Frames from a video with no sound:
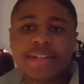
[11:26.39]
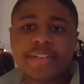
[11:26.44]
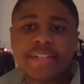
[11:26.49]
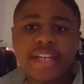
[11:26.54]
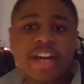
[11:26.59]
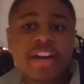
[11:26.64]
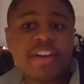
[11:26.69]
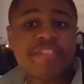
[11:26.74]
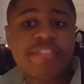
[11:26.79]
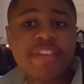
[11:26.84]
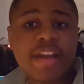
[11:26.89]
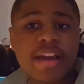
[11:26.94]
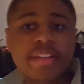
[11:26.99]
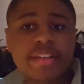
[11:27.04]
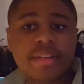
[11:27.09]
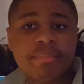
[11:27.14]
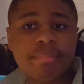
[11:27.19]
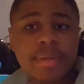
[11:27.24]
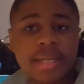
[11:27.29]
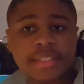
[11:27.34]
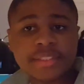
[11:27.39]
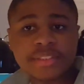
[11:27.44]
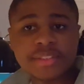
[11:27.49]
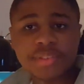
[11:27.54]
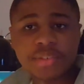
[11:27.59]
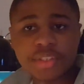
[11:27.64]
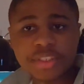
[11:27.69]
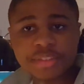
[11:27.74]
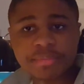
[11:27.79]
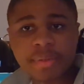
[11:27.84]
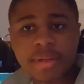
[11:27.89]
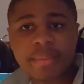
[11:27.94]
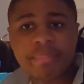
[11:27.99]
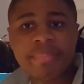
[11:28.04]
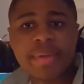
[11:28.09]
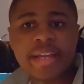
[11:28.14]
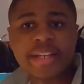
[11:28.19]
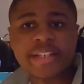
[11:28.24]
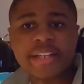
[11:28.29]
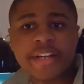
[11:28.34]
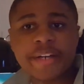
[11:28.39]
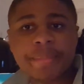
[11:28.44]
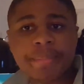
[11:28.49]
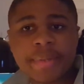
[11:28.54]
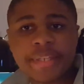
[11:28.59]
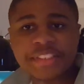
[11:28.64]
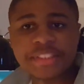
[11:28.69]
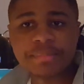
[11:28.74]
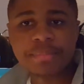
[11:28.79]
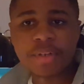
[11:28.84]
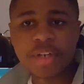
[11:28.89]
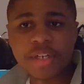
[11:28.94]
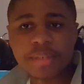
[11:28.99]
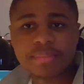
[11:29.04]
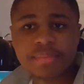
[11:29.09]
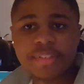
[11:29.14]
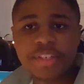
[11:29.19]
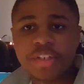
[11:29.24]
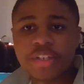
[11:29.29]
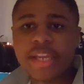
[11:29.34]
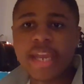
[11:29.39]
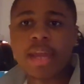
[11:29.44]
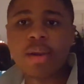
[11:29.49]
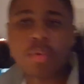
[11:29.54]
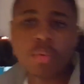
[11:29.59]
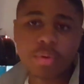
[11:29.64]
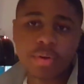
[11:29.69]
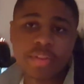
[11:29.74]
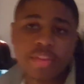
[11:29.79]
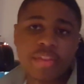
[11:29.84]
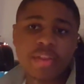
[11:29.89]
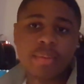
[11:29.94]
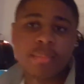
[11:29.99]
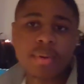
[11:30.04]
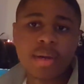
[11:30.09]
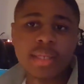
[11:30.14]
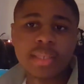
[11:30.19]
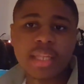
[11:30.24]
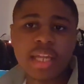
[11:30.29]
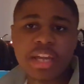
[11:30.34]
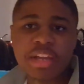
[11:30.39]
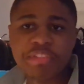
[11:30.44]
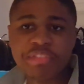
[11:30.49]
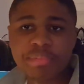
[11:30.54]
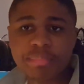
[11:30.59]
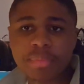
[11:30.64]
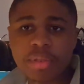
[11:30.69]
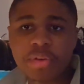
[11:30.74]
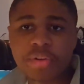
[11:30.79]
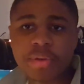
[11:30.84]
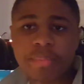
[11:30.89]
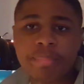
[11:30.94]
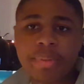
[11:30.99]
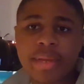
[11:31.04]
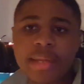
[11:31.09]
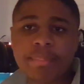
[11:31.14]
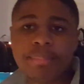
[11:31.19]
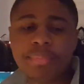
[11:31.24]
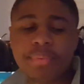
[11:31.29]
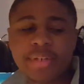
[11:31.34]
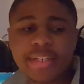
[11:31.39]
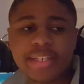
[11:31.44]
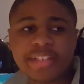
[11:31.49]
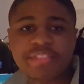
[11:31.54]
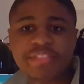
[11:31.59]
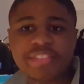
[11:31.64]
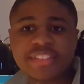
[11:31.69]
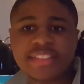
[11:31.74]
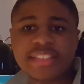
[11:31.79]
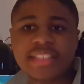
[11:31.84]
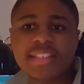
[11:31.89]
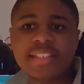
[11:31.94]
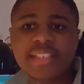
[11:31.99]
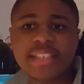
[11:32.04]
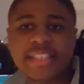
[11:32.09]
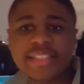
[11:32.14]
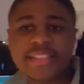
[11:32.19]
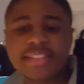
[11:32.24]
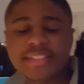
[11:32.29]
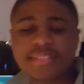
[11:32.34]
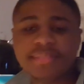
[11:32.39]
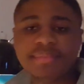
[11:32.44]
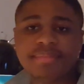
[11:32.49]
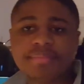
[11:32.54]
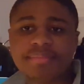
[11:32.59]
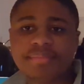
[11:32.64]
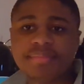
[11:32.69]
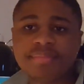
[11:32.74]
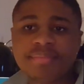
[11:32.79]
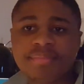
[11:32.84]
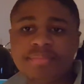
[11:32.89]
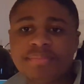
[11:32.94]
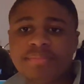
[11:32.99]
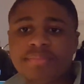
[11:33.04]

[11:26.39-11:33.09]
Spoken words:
Now, they are found in pet stores, probably Petco, PetSmart. You can order them online from local pet breeding facilities.